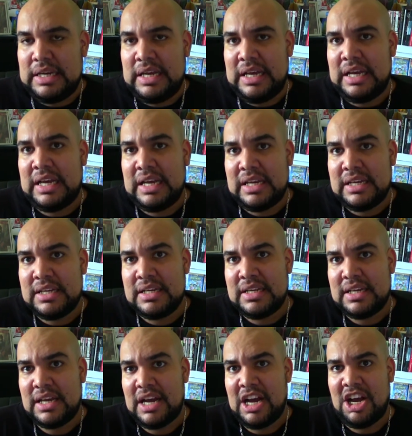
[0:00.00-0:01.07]

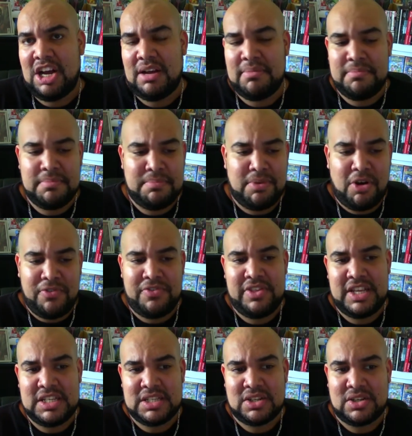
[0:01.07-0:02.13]
Both
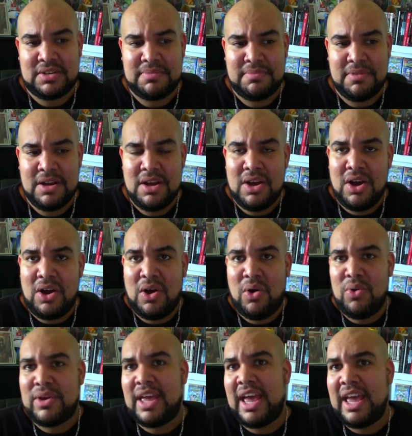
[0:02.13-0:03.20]
of these are
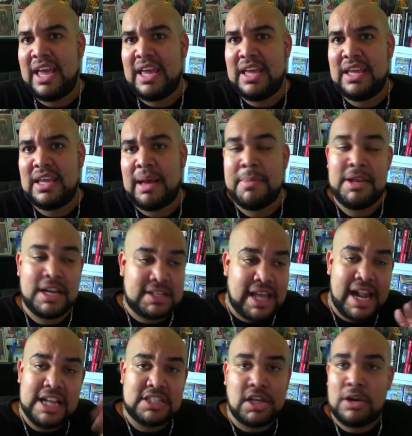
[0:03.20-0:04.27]
okay. I mean,
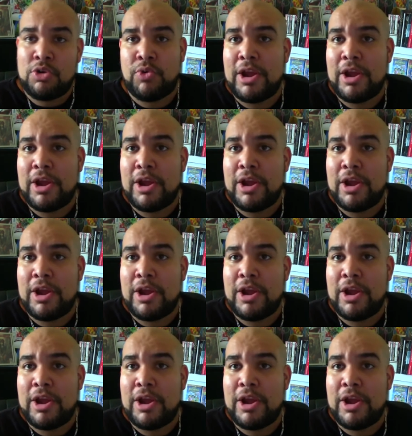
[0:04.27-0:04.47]
Natalya's a